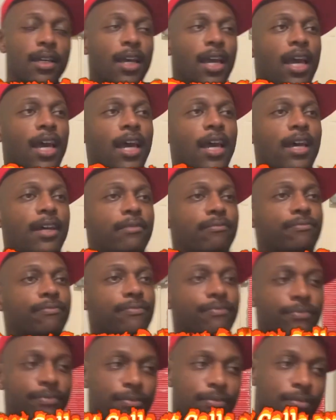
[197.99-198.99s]
And
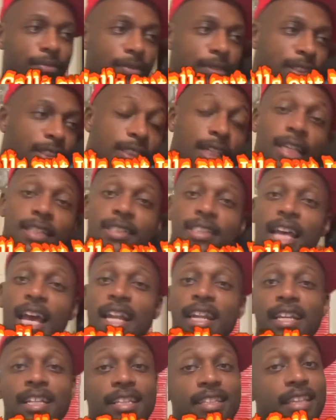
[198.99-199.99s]
since that
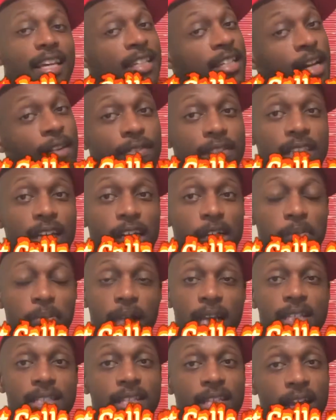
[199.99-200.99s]
it never took
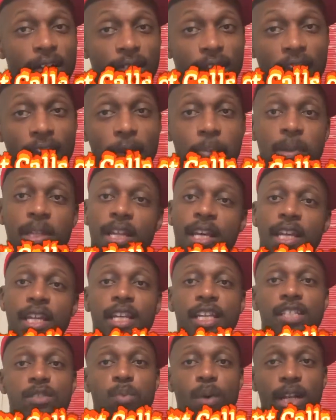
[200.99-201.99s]
place, it never happened, it
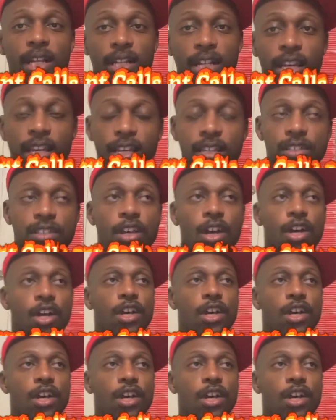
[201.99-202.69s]
is what it is.